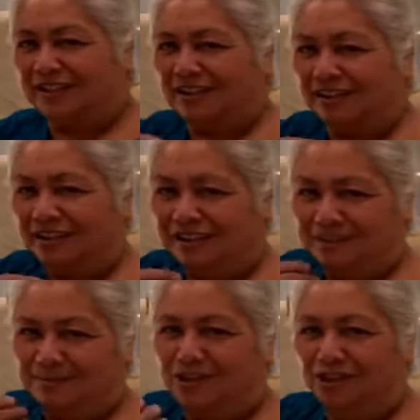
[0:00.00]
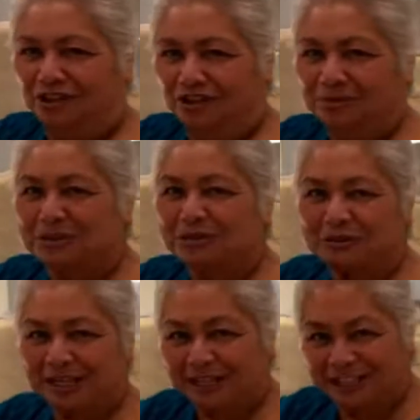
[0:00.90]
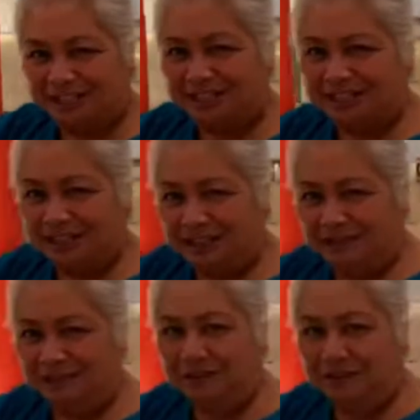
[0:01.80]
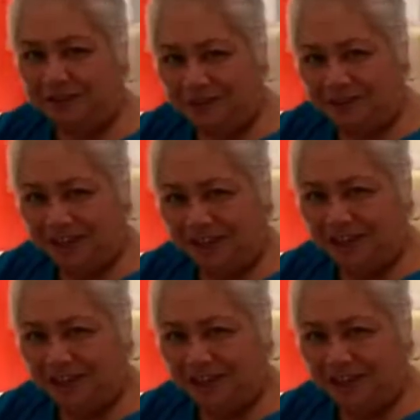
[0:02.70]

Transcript: Otto McHugh was attracted to this kind of artwork?